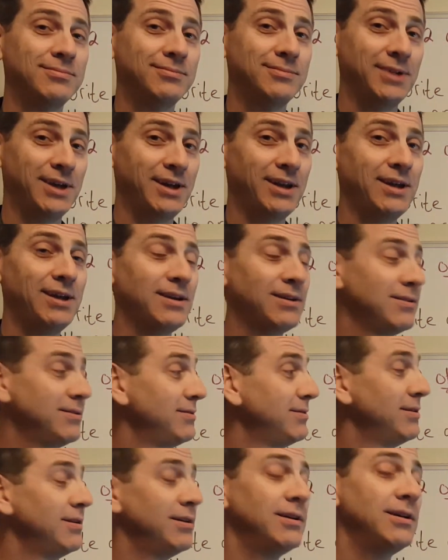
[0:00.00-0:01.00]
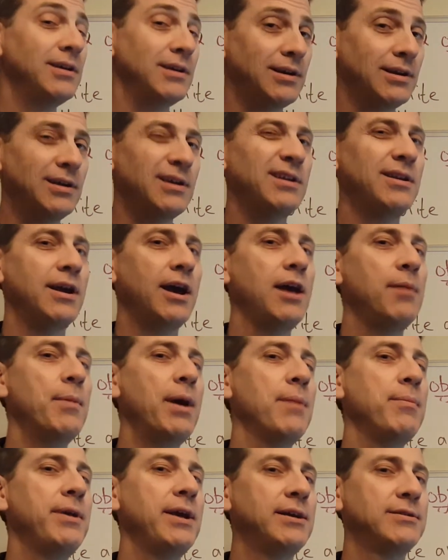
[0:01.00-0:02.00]
It is. Now you
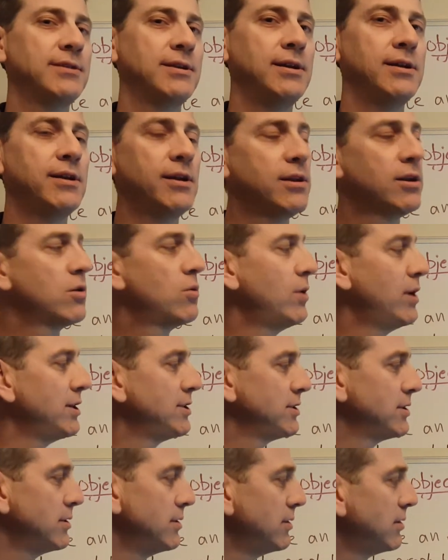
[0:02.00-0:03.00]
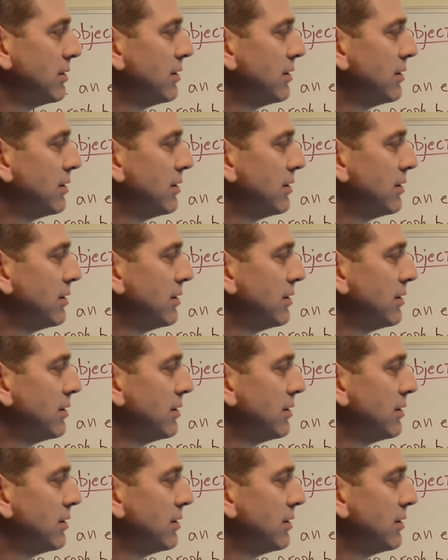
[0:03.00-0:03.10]
might be asking another question.